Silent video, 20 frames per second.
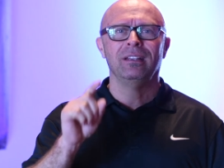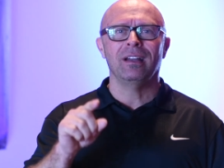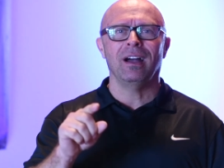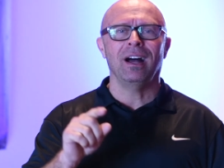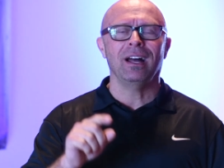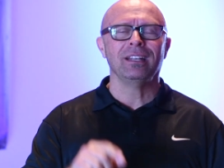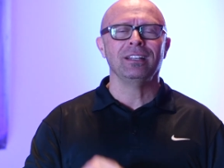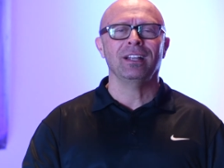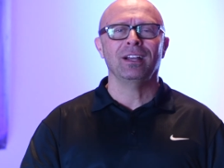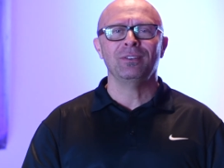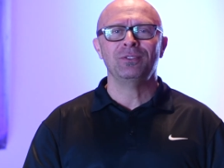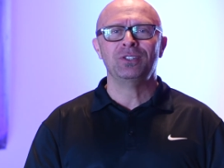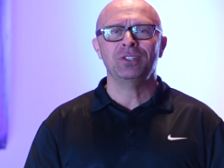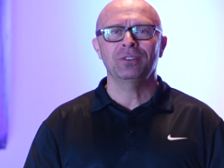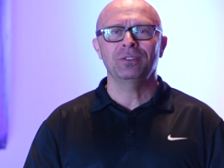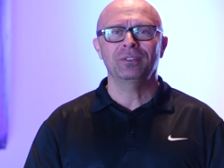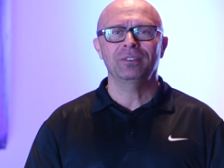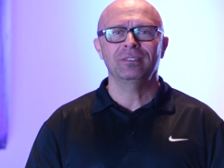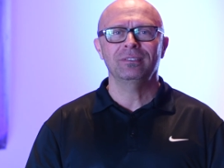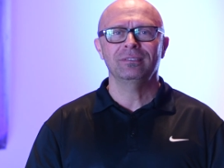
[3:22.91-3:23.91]
God loves
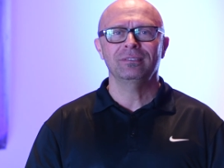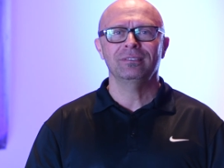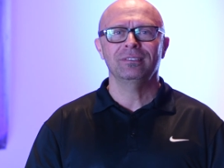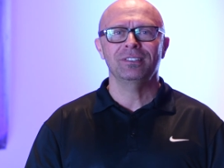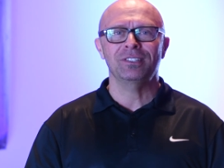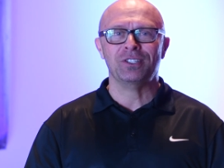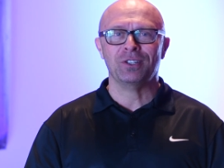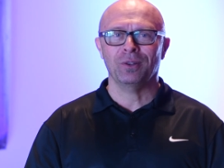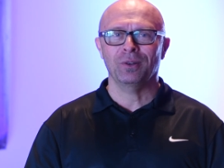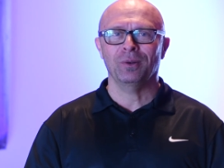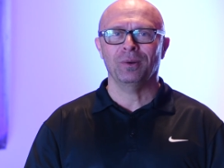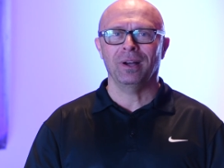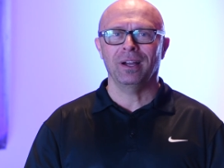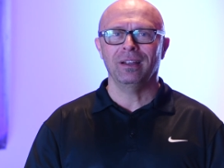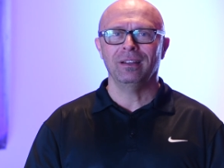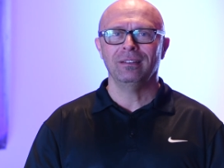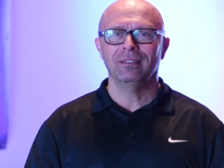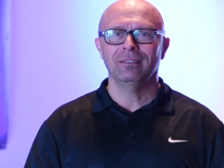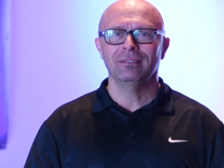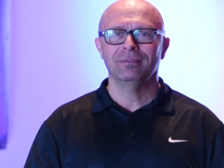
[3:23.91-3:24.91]
you. So do
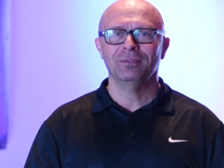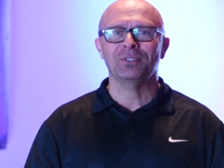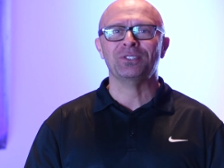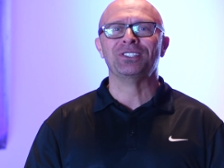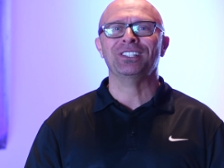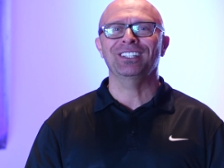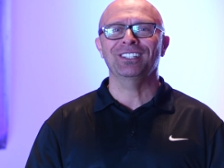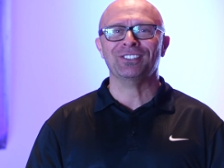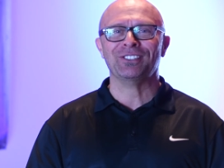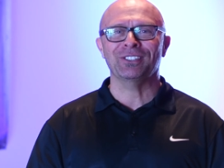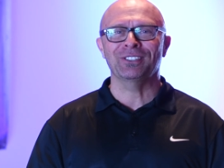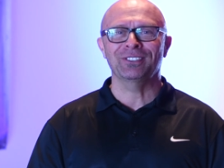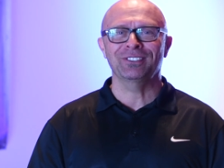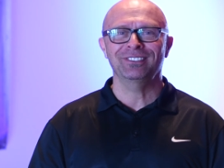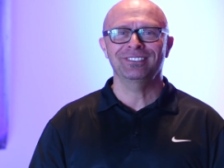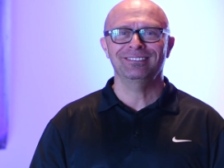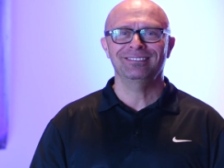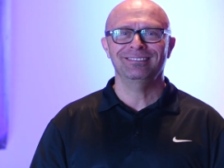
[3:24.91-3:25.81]
I. We'll see you soon.